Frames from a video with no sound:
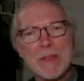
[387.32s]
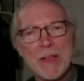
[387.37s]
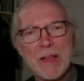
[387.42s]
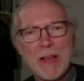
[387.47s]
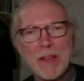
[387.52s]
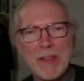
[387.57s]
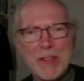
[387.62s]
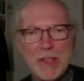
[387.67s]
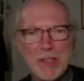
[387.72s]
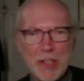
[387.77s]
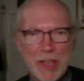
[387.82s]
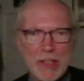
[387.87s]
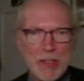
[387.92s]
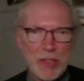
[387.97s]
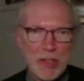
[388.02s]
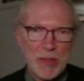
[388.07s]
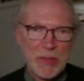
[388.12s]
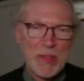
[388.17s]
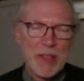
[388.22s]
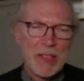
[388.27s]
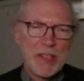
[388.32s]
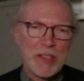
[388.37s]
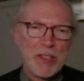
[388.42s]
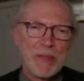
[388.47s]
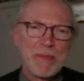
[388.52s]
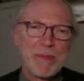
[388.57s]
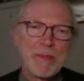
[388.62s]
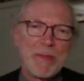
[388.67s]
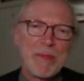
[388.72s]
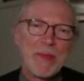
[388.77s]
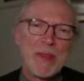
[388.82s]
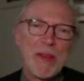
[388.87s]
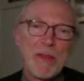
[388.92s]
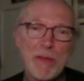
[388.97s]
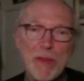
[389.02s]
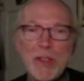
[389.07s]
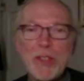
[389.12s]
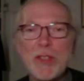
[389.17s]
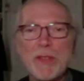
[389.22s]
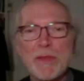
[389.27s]
I think he's saying two things.
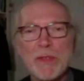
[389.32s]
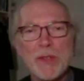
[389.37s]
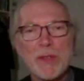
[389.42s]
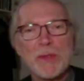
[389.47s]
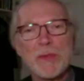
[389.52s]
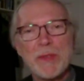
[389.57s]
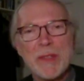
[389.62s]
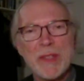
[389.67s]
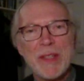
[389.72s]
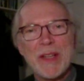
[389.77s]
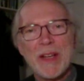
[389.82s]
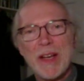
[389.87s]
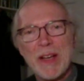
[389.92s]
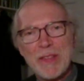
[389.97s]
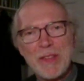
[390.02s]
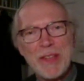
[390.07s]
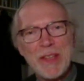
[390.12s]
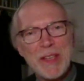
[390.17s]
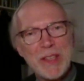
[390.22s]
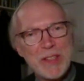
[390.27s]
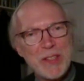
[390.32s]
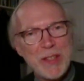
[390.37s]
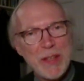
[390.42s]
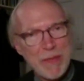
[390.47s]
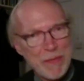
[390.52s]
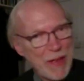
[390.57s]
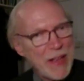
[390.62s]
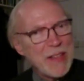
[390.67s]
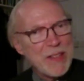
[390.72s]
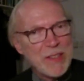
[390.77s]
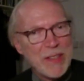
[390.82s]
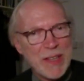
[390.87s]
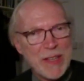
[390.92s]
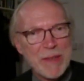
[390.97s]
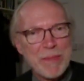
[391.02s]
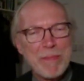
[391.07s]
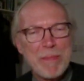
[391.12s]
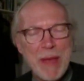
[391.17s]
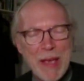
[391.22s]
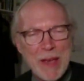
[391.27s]
First of all, I think he's
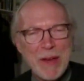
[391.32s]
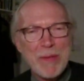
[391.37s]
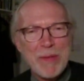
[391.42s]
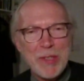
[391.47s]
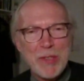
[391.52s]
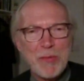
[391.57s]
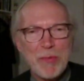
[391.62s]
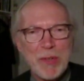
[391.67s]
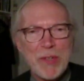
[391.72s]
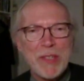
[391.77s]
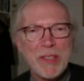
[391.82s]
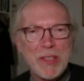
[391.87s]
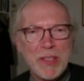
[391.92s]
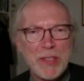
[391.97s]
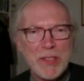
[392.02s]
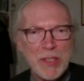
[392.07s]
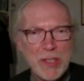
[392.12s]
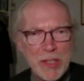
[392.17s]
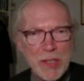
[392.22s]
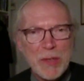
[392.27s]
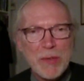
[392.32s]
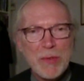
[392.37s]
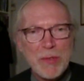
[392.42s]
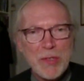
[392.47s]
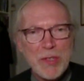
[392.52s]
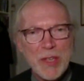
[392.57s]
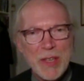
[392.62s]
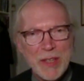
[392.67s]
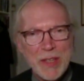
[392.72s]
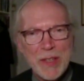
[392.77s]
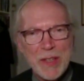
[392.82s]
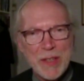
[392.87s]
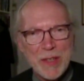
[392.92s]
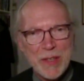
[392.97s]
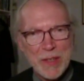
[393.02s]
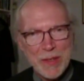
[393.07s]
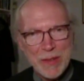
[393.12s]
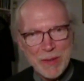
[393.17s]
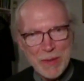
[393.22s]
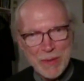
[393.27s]
defending Mary's right to use
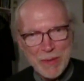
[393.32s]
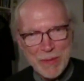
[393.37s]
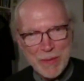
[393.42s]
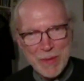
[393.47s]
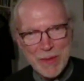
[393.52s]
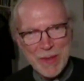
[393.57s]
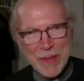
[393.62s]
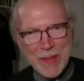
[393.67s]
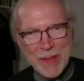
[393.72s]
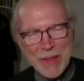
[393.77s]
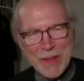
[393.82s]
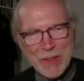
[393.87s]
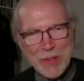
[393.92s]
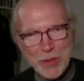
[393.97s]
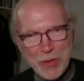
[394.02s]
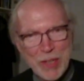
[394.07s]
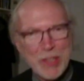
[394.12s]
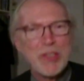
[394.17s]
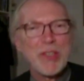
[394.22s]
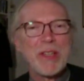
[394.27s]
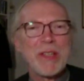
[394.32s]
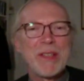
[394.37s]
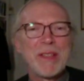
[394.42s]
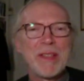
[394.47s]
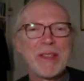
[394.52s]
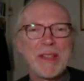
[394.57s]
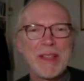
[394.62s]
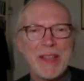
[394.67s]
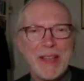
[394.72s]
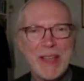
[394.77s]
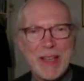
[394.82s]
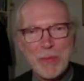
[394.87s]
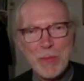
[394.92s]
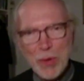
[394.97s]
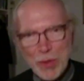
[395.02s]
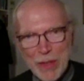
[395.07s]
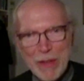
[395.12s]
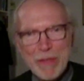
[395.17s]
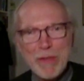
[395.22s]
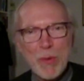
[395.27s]
her treasure in
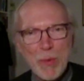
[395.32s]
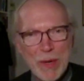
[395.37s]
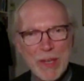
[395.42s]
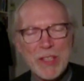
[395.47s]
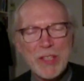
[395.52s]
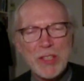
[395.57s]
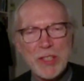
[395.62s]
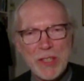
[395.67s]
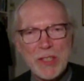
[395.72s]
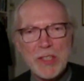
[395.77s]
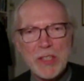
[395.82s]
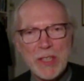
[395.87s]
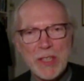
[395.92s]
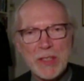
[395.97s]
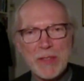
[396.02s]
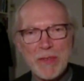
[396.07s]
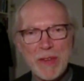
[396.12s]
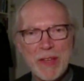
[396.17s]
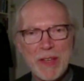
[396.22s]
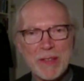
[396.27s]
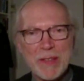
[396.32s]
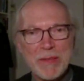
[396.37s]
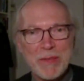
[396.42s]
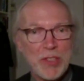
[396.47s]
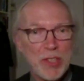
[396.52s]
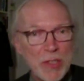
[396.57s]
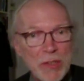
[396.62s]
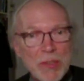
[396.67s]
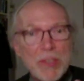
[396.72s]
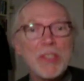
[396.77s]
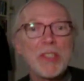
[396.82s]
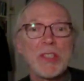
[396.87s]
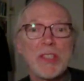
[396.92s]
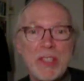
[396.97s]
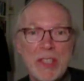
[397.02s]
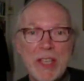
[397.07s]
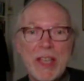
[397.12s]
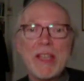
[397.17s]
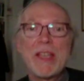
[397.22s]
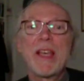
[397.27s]
whatever way she sees fit. Judas is
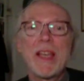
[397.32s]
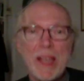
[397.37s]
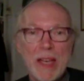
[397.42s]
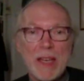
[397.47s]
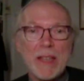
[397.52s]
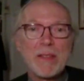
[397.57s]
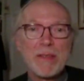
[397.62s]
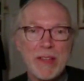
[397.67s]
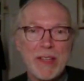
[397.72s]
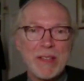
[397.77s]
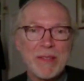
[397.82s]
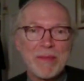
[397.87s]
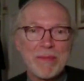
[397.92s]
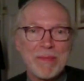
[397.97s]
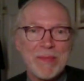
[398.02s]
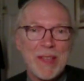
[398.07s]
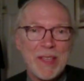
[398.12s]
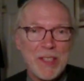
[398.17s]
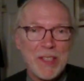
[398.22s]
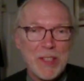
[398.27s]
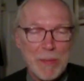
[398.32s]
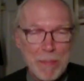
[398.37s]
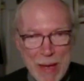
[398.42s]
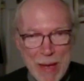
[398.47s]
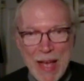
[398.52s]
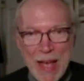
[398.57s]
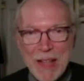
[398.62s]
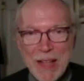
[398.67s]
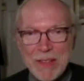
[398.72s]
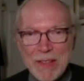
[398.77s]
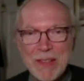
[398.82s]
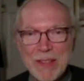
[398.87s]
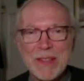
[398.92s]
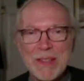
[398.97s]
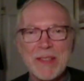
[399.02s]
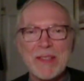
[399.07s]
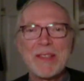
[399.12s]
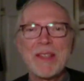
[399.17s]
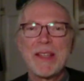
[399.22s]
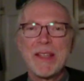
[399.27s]
taking over. He's a man
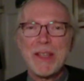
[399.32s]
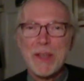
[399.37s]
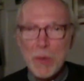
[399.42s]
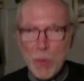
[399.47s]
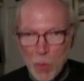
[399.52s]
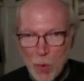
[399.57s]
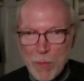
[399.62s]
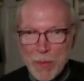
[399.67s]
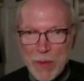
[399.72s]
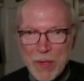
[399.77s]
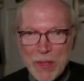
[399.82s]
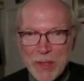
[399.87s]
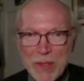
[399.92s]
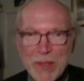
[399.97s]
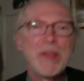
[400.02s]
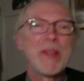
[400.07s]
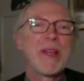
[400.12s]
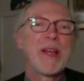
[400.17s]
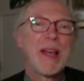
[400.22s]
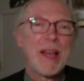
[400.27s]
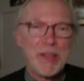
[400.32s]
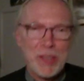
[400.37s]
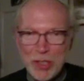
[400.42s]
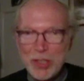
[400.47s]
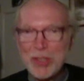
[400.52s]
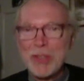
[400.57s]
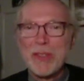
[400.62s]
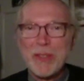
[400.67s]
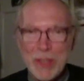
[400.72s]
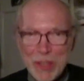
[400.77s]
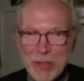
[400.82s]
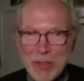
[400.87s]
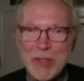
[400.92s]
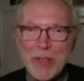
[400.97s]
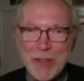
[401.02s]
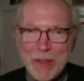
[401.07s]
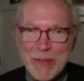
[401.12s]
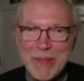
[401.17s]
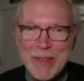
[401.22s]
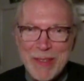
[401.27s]
telling a woman how she should use
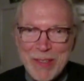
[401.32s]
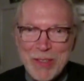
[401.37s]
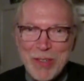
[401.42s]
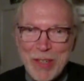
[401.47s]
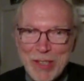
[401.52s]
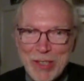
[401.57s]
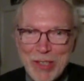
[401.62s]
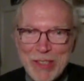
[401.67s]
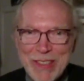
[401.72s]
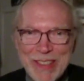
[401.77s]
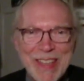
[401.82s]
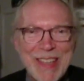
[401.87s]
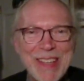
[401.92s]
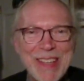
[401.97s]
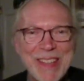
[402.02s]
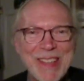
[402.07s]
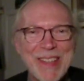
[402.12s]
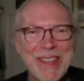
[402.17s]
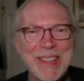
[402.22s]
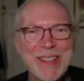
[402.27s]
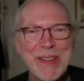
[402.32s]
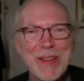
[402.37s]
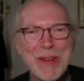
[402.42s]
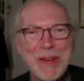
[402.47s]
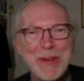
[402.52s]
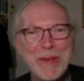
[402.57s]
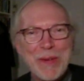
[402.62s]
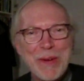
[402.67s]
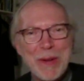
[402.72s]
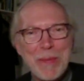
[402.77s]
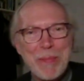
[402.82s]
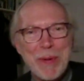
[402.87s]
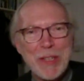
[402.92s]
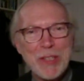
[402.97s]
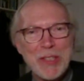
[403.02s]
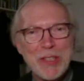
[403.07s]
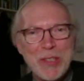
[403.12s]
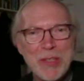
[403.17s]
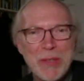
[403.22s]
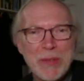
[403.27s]
her treasure, her
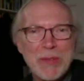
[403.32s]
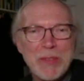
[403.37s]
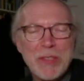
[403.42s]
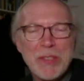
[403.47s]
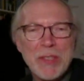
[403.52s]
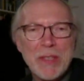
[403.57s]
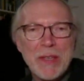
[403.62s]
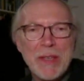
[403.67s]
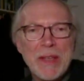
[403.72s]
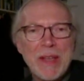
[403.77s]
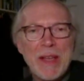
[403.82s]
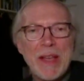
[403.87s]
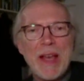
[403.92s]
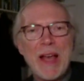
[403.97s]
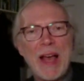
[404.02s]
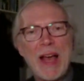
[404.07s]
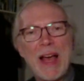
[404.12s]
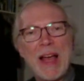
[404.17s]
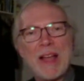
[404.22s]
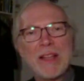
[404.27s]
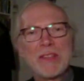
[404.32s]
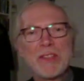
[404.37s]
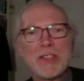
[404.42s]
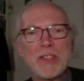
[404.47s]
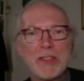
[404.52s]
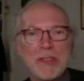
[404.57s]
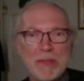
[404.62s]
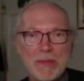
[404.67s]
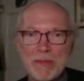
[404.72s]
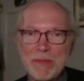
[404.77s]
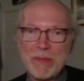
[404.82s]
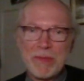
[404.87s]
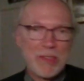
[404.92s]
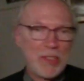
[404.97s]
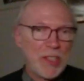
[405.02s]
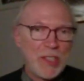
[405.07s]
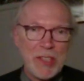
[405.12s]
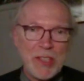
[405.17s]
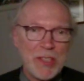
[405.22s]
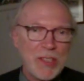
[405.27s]
precious goods. And
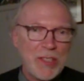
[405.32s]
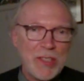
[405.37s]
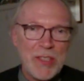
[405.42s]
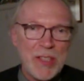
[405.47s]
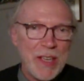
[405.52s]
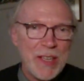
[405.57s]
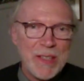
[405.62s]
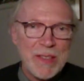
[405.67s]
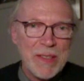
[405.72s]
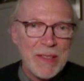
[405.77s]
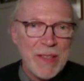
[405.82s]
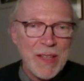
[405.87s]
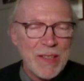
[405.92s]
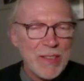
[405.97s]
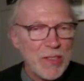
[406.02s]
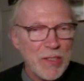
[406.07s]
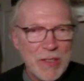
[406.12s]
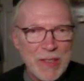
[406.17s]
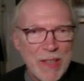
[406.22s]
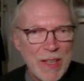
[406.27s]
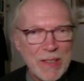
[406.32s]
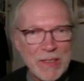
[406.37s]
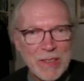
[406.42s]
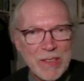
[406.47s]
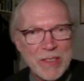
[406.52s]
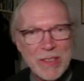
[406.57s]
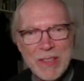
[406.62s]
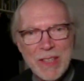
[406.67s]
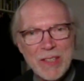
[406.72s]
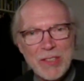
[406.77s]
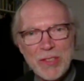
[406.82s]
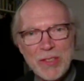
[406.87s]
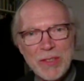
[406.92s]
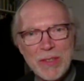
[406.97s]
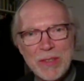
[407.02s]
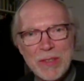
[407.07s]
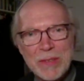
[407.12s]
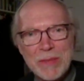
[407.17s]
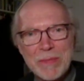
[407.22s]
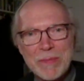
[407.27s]
Jesus is saying that's not
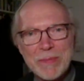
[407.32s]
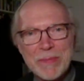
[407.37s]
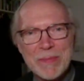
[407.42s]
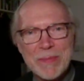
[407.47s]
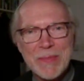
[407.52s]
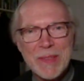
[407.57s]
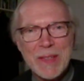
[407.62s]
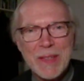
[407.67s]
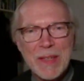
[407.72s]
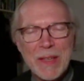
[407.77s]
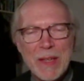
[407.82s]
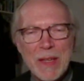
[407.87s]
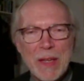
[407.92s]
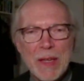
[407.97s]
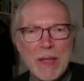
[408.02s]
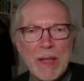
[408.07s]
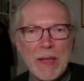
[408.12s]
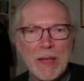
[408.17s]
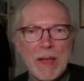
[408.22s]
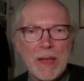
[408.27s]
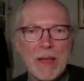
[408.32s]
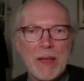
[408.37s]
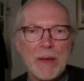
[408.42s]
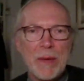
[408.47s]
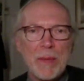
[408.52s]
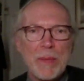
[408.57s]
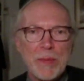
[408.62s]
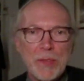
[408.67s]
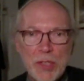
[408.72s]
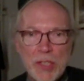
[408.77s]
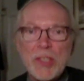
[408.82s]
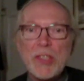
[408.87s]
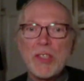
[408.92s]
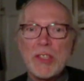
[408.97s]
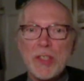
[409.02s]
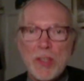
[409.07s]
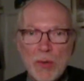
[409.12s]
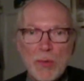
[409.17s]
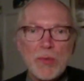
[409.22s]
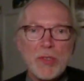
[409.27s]
on.
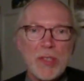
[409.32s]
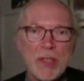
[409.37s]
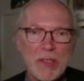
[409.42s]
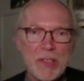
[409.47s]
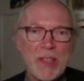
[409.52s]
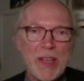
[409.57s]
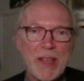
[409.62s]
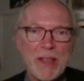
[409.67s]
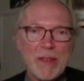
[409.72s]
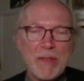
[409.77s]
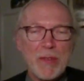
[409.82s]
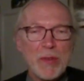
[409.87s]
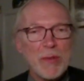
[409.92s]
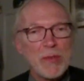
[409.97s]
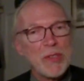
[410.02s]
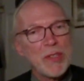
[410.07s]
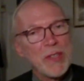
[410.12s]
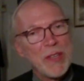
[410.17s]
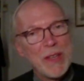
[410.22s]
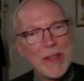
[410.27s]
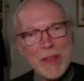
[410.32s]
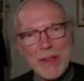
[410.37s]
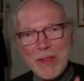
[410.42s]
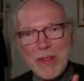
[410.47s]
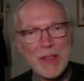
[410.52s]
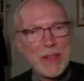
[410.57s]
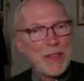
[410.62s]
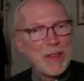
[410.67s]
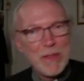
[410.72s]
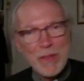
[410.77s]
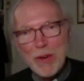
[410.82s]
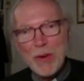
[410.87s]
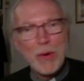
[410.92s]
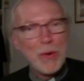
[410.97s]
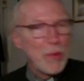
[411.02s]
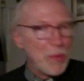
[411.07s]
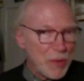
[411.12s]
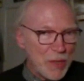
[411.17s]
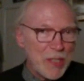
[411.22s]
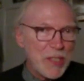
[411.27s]
Jesus is also saying, of course, that you've got
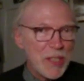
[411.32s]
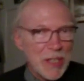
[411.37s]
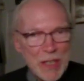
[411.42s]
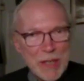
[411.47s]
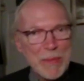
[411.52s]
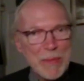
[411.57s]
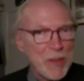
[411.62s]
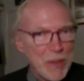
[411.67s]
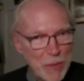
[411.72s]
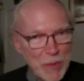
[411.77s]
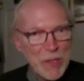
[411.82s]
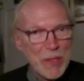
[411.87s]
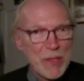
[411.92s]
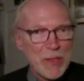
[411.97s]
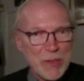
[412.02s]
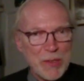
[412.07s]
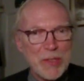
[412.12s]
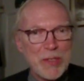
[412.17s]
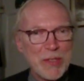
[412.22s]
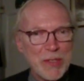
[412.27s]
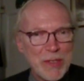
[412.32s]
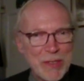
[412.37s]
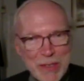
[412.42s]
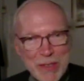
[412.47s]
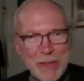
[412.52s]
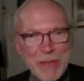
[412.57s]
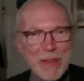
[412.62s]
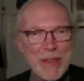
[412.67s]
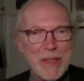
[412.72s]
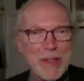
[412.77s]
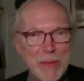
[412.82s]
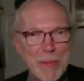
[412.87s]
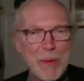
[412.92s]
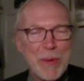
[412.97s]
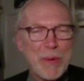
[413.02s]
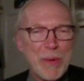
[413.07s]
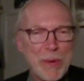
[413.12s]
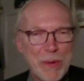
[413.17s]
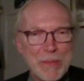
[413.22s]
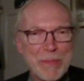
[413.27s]
all the time in the world to feed the
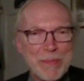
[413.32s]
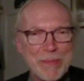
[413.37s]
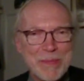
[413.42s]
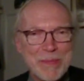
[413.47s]
poor.